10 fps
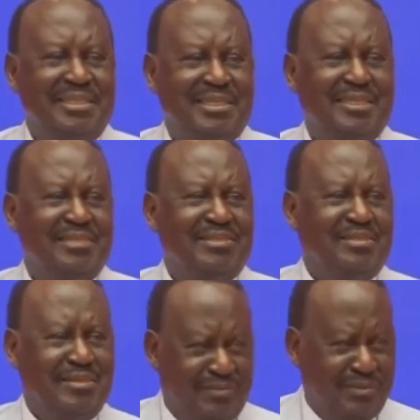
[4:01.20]
that is
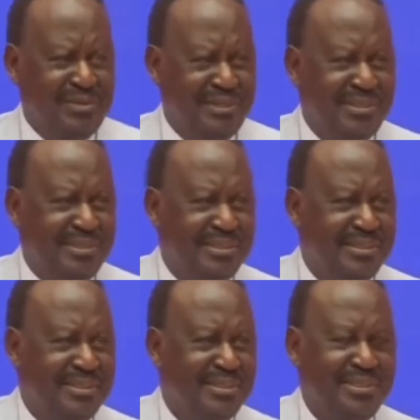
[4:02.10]
civil,
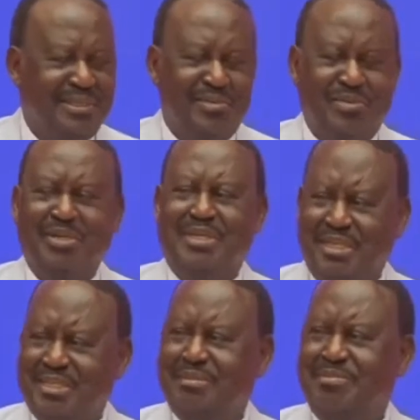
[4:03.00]
where
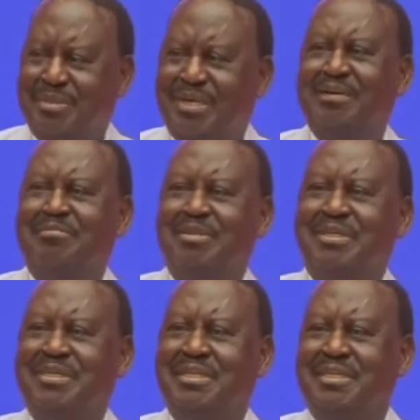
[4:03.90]
leadership can
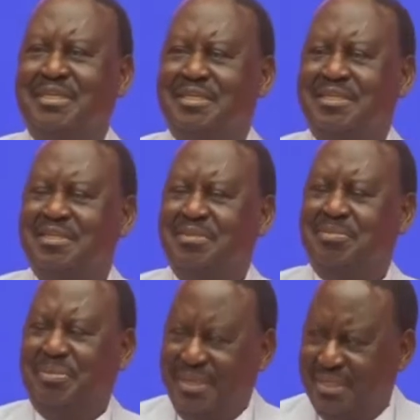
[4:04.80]
be
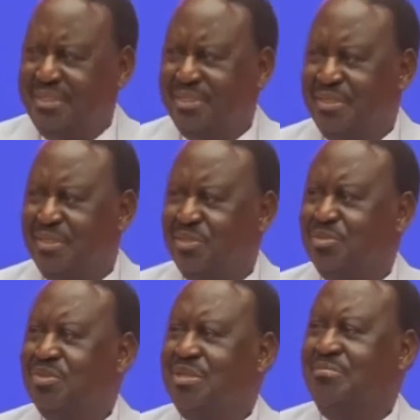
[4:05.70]
replaced
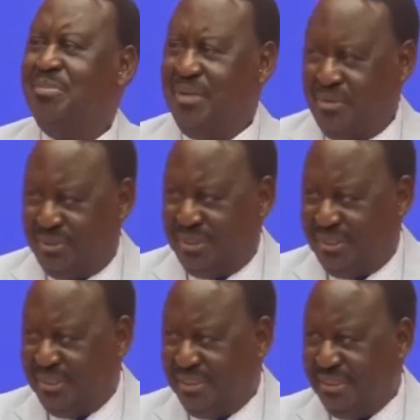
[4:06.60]
through the
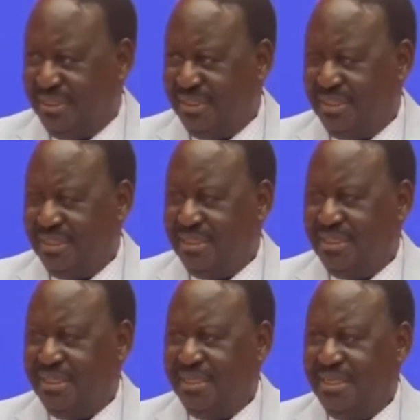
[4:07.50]
ballot
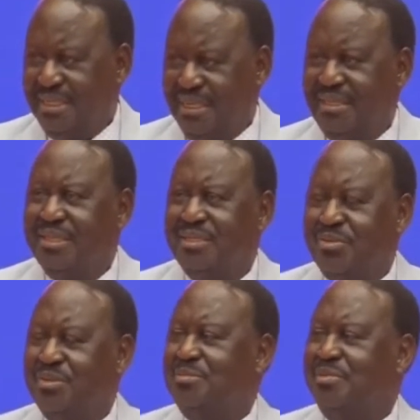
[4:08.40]
rather than
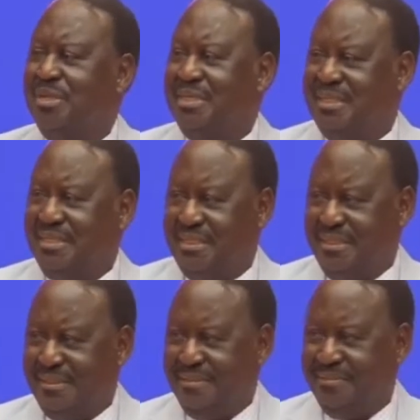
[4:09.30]
through the
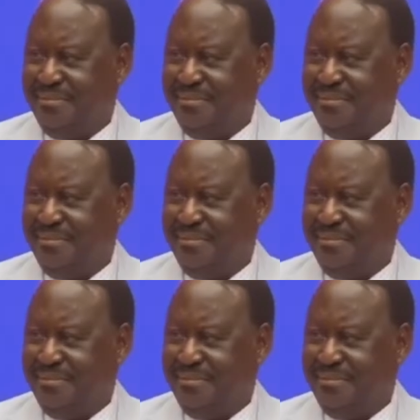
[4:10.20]
bullets.